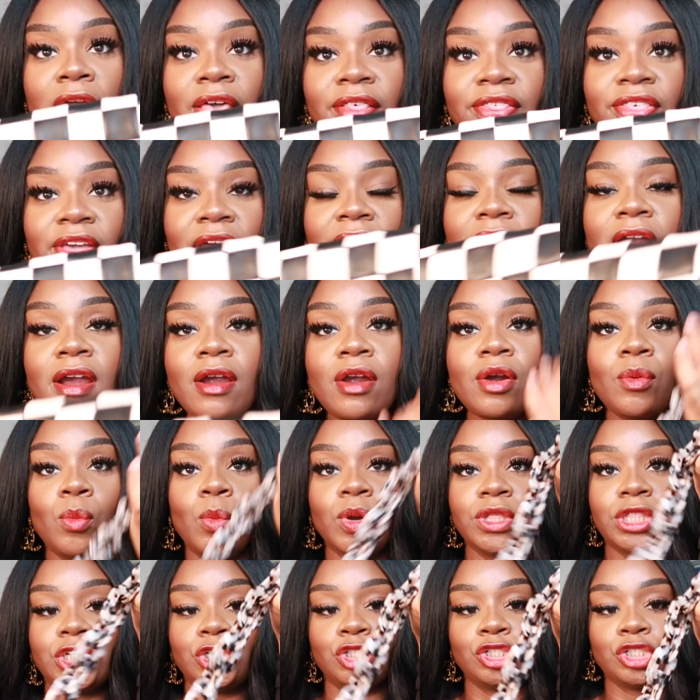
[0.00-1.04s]
there
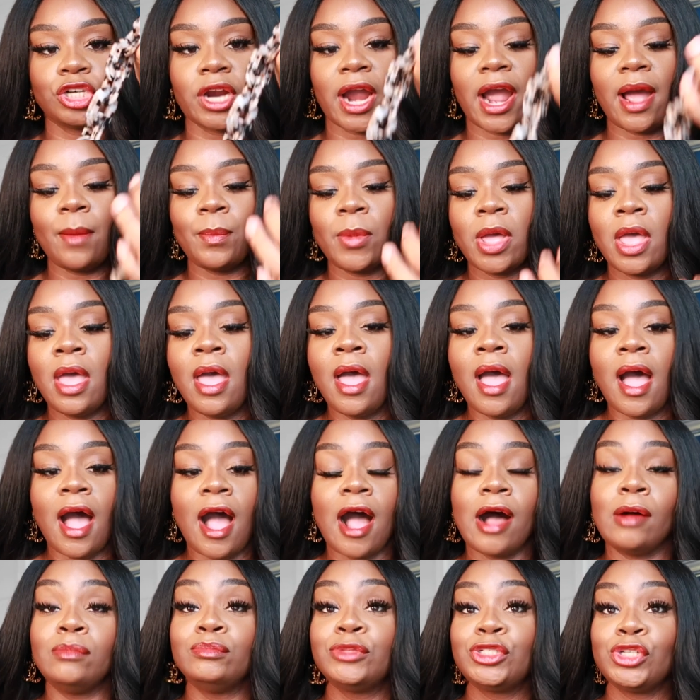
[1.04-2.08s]
with the strap.
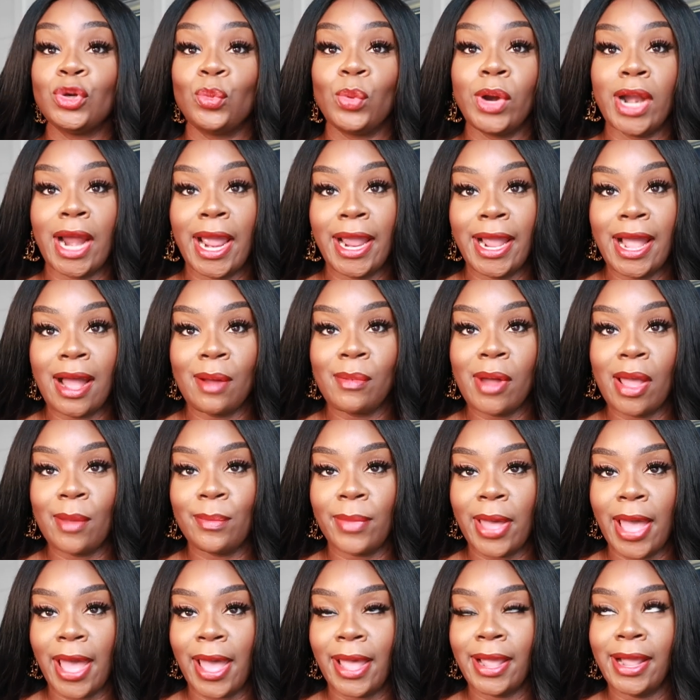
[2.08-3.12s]
Um, so when I got my
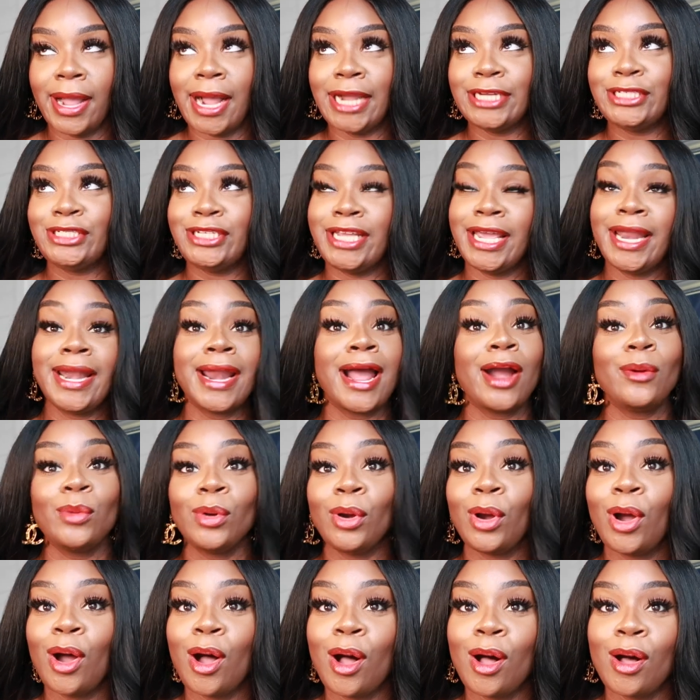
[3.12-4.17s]
bag, I cannot
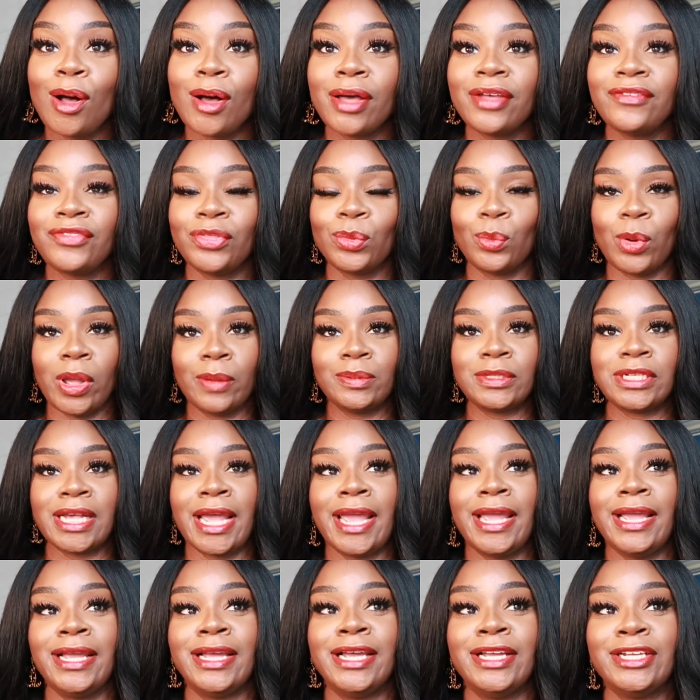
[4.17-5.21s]
recall if the
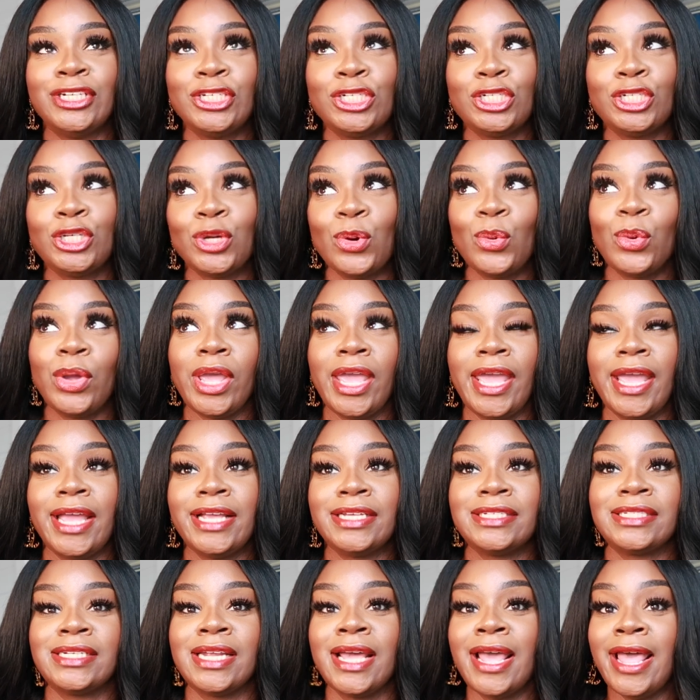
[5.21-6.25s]
website
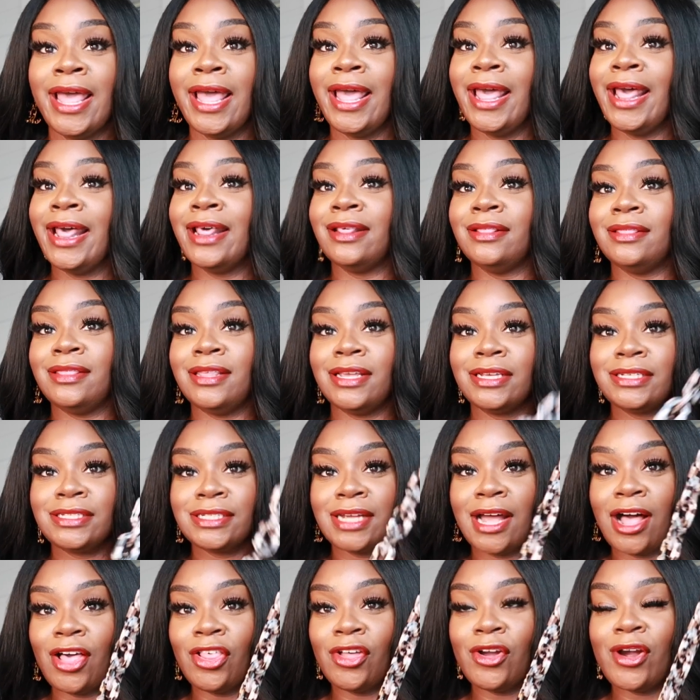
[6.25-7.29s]
showcased this
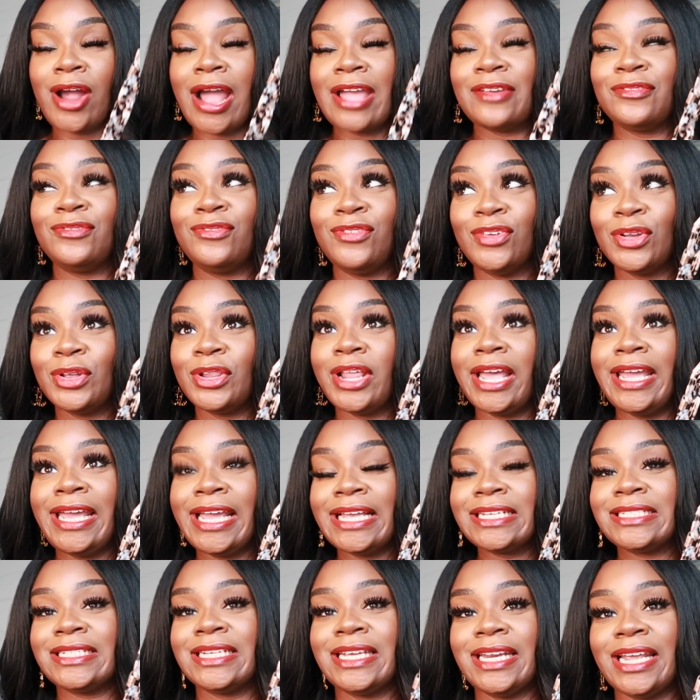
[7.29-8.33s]
color i feel like
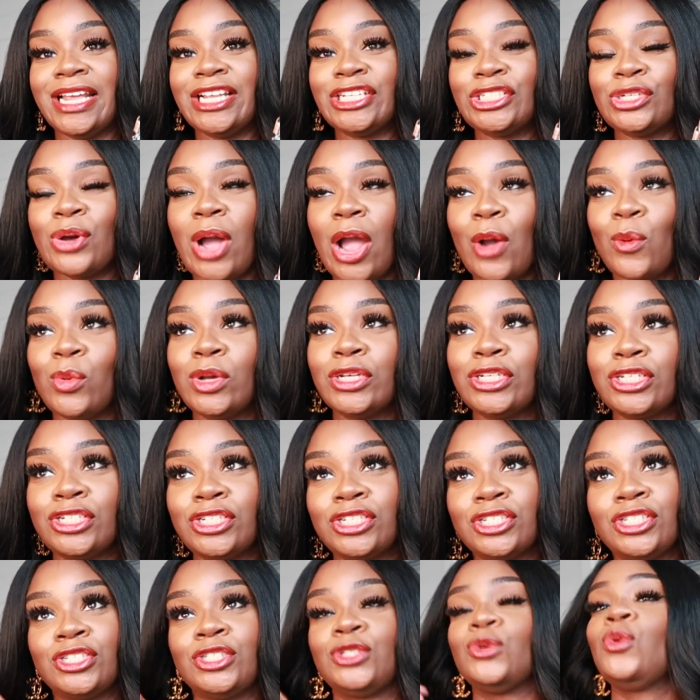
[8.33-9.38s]
it did so i was
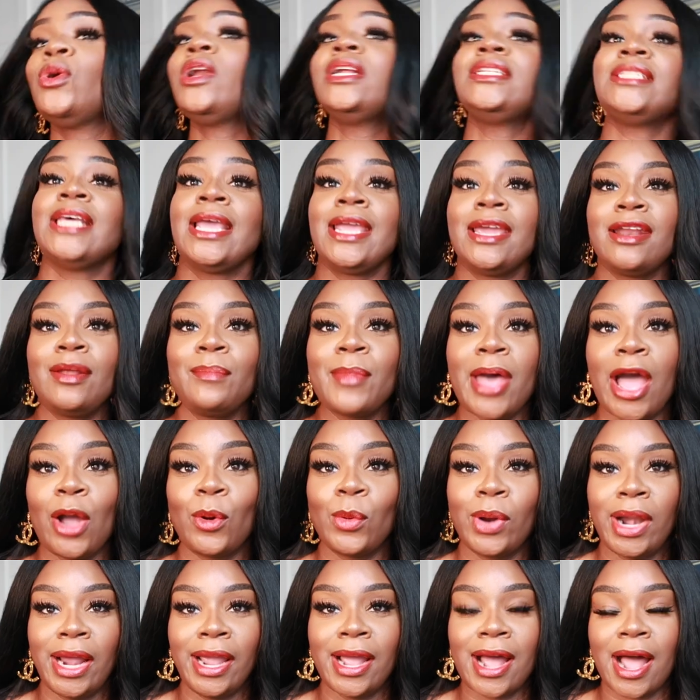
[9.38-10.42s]
sort of taken aback
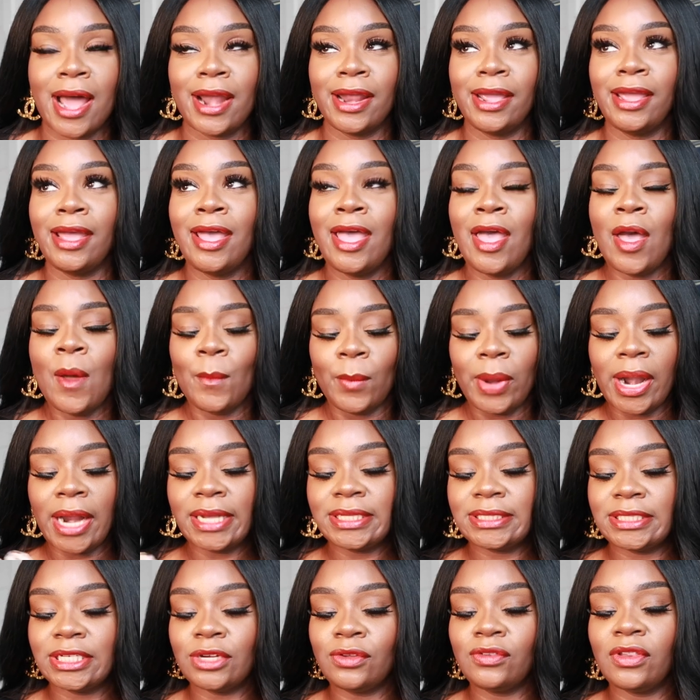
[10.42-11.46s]
when i got it but
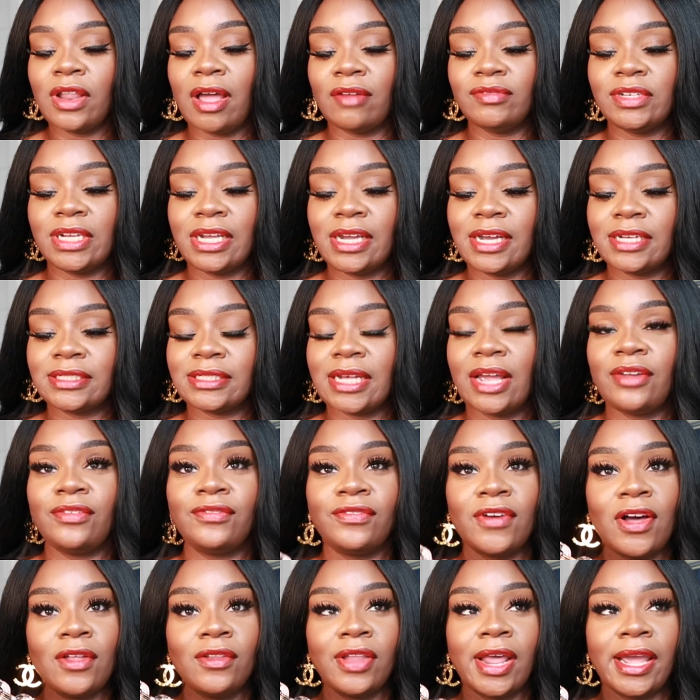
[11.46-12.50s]
i still loved it because i
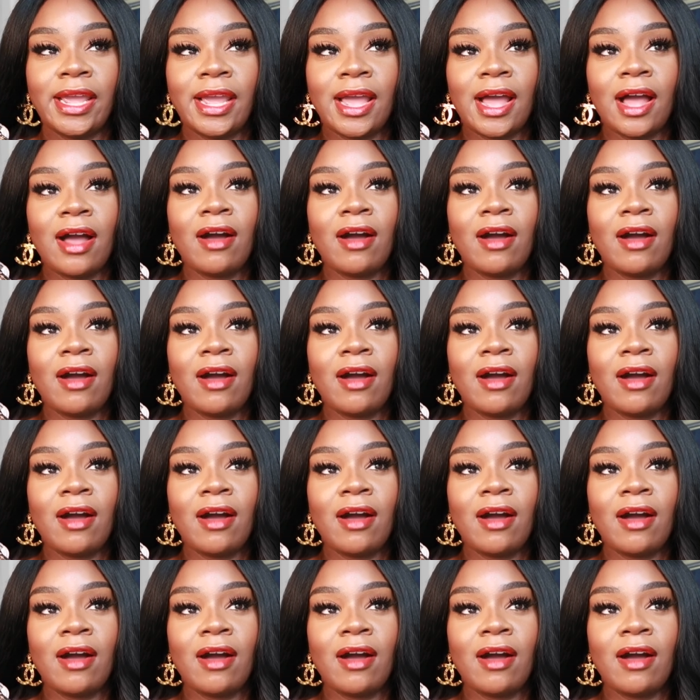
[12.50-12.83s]
felt like